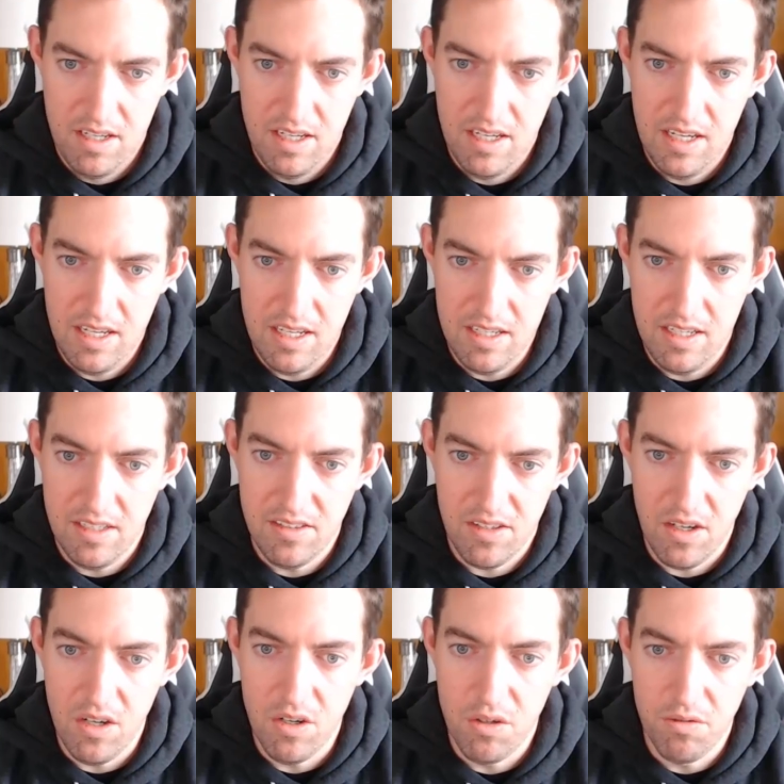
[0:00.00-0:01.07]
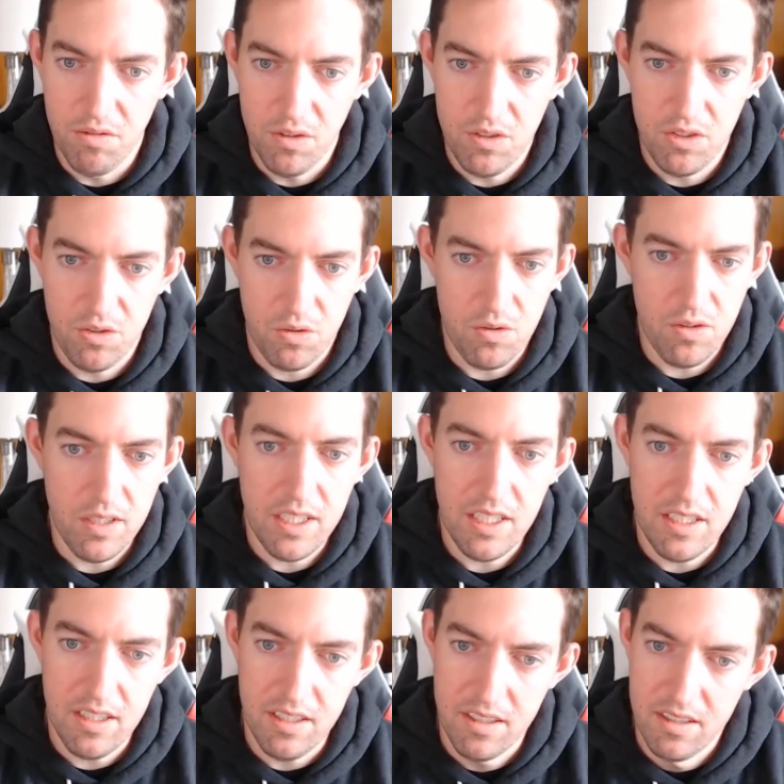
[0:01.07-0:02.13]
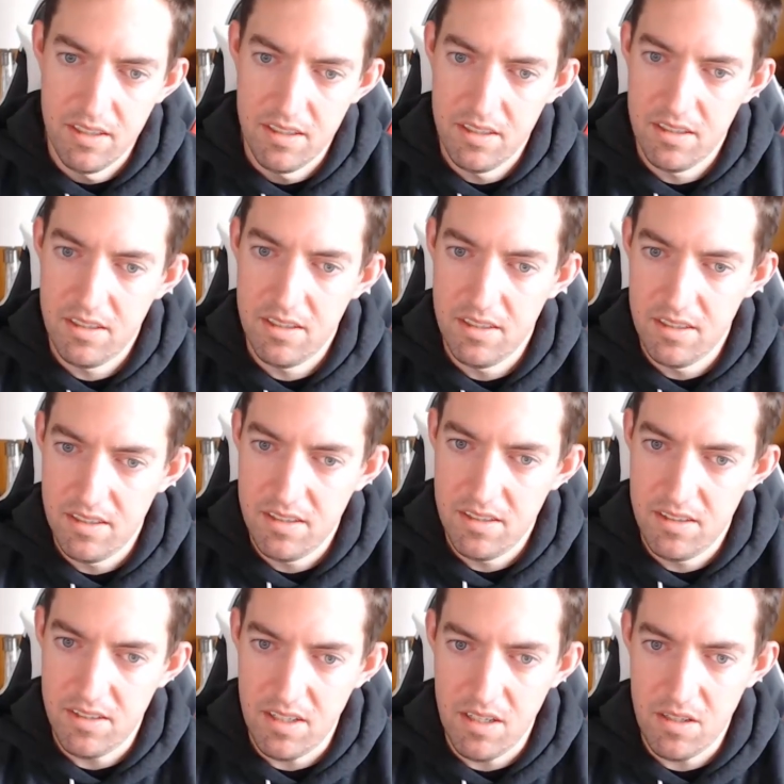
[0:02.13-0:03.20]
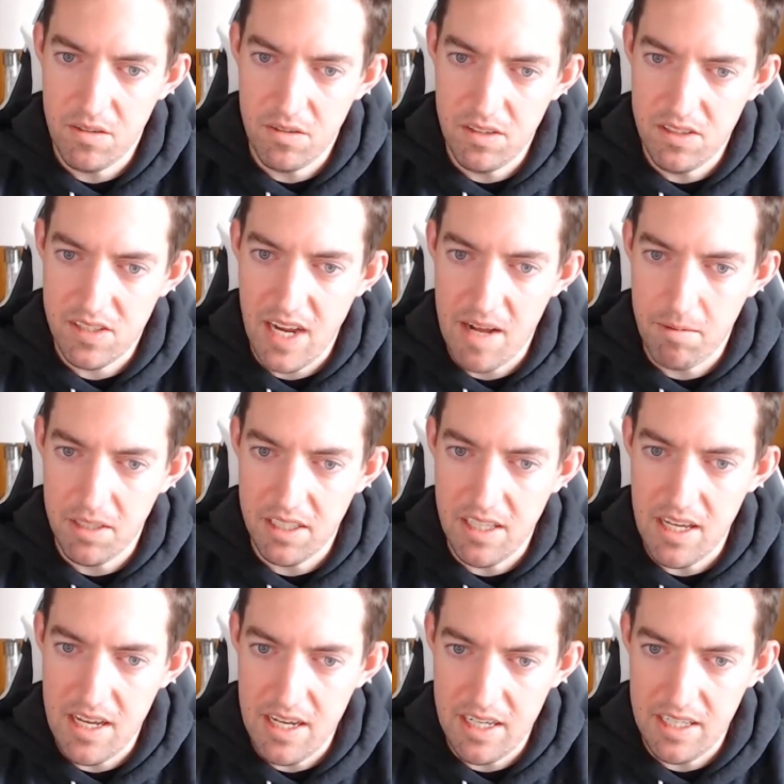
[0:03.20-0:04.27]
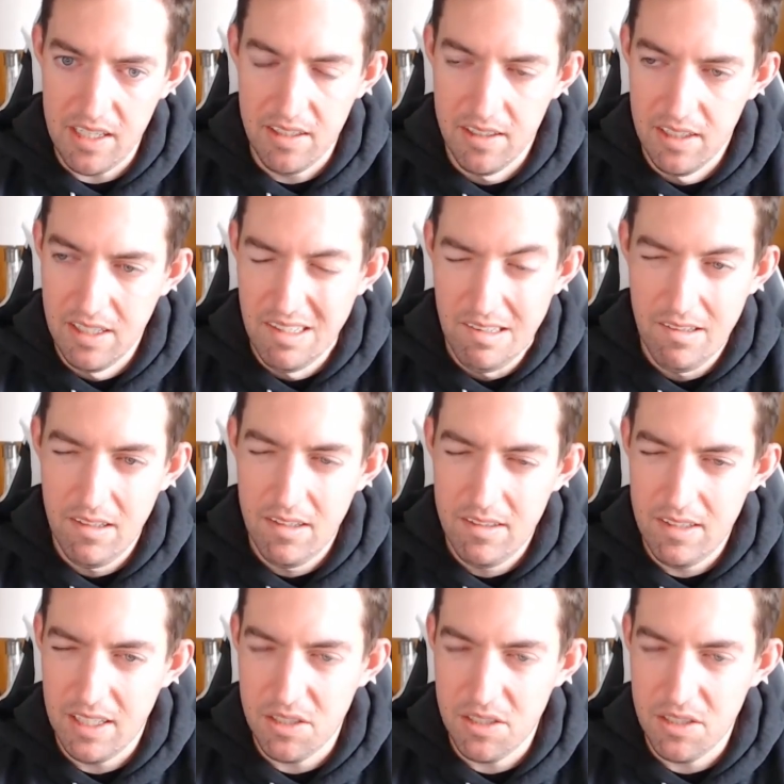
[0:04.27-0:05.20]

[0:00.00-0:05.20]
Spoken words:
And is overjoyed. So this Goblin King, not